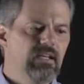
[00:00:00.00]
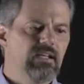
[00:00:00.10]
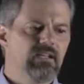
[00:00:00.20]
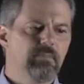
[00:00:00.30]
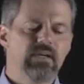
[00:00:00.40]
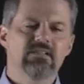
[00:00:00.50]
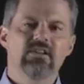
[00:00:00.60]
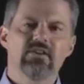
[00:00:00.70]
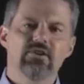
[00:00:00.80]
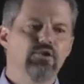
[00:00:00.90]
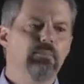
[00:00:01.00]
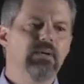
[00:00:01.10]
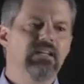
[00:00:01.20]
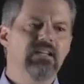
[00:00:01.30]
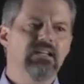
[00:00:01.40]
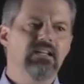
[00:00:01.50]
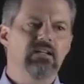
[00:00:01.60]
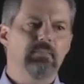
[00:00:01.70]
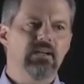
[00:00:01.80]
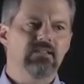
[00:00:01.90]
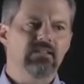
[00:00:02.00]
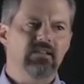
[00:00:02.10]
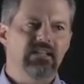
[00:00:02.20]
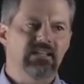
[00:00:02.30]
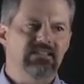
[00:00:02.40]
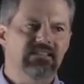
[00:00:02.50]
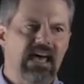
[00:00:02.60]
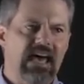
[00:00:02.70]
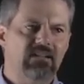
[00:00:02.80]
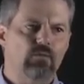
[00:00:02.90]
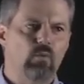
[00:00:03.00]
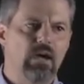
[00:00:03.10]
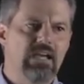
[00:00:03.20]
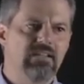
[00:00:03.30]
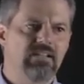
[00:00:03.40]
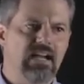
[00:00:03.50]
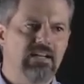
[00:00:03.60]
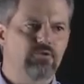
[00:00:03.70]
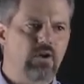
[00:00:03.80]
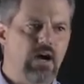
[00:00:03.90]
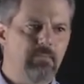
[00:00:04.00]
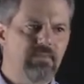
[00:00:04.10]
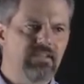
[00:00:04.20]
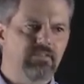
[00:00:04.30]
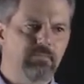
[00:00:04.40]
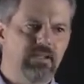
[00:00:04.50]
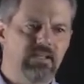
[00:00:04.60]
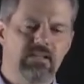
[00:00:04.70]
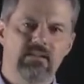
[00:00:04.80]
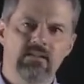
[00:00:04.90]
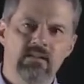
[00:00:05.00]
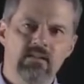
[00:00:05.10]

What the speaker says: It depends on the humidity. It depends on the exact way that I drop this pen.